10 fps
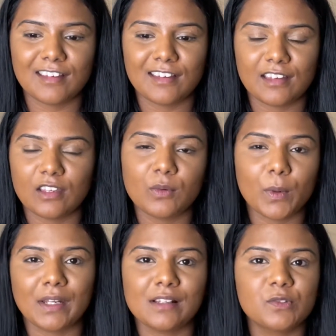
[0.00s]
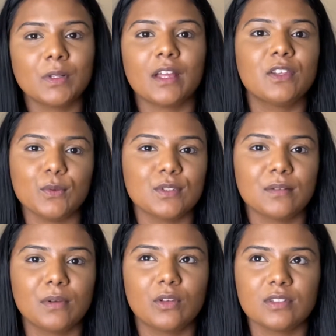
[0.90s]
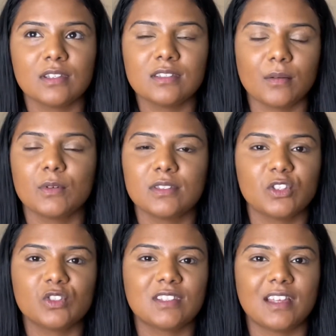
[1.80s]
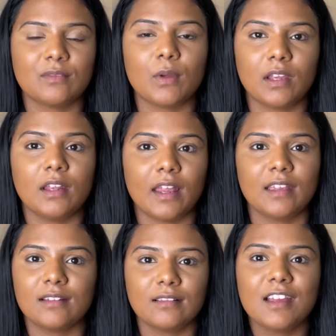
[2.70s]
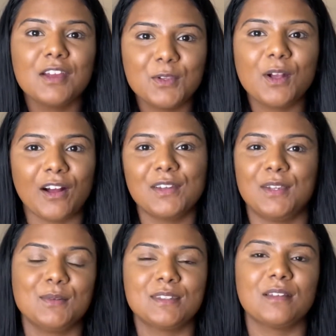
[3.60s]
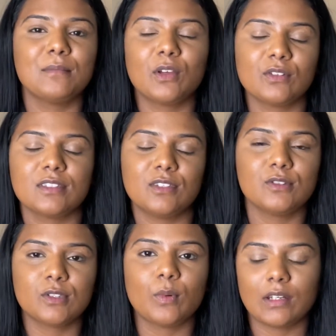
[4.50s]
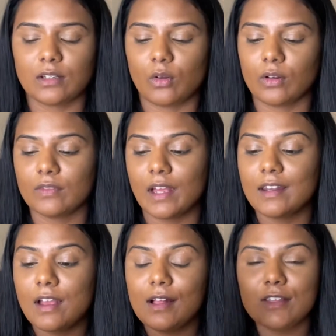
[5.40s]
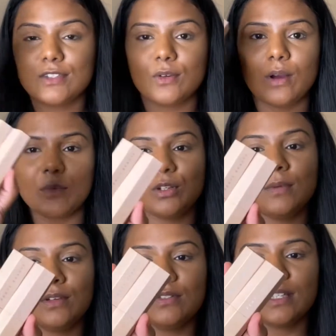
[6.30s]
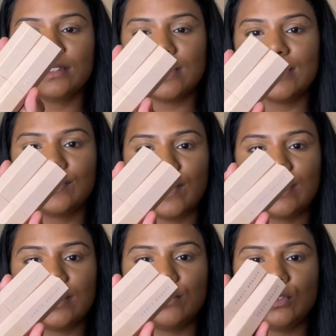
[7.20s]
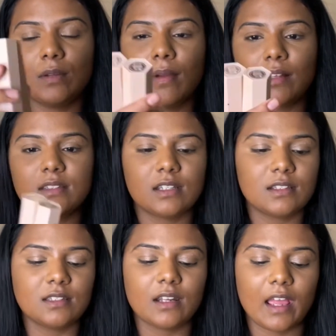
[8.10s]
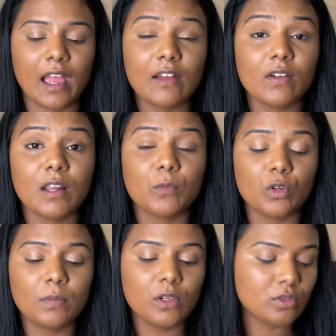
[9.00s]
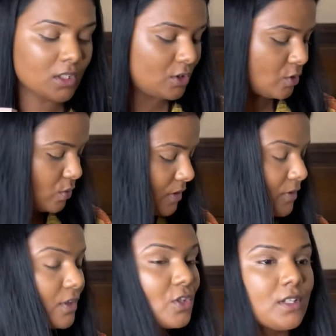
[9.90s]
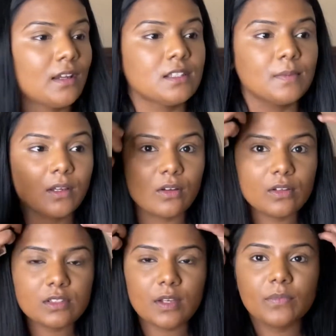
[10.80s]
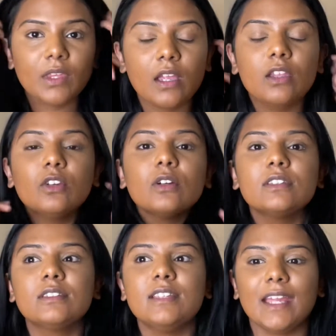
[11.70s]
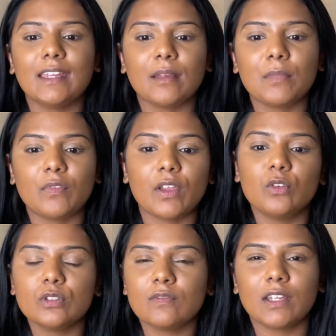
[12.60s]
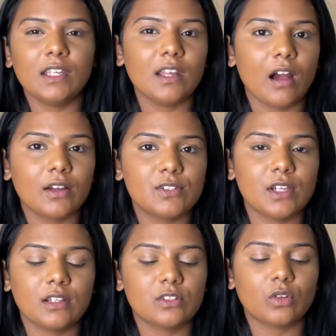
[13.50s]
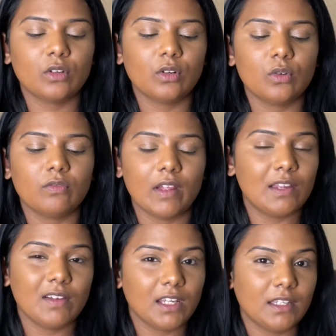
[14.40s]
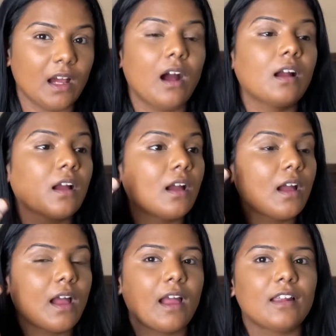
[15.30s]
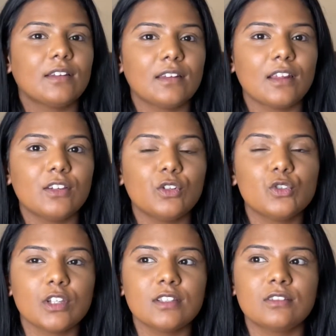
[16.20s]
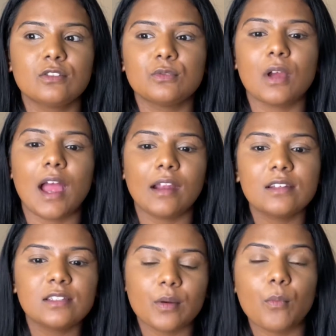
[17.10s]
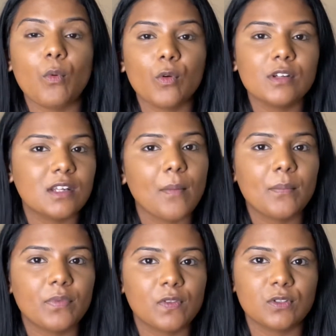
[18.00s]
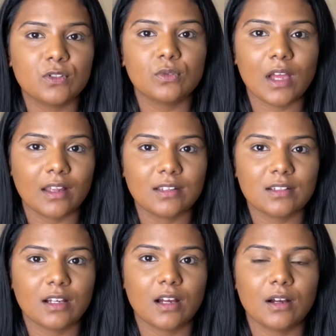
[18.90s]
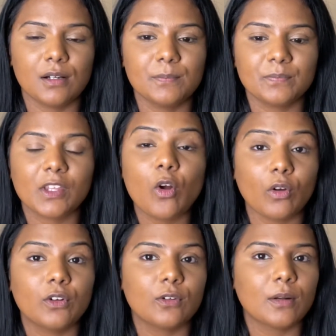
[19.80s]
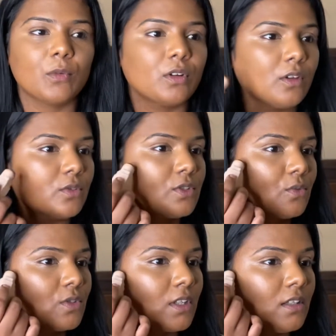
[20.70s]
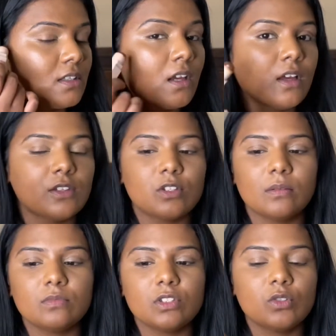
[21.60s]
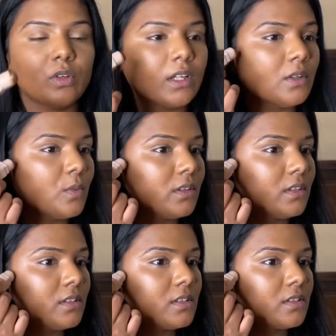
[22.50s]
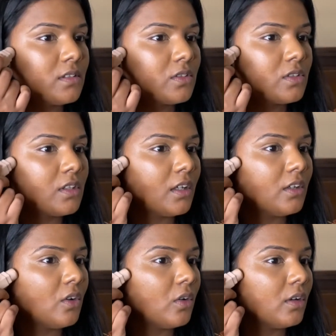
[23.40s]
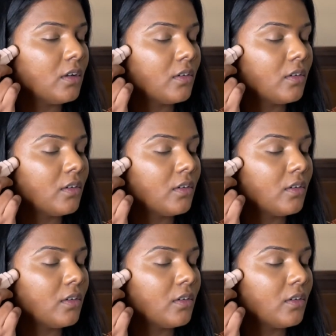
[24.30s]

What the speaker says: you know, when else will I use them? Because in summers they just get very like, you can't use them because you sweat and all of that. So I'm going to be using these Fenty Beauty Matchstix that I have, and I'm going to be using two different shades because, you know, it's daytime. If I use a very dark shade, it's going to look very, very dark. And, you know, just to add some more depth to that contour, I'm going to use two shades. So I'm just going in with this shade called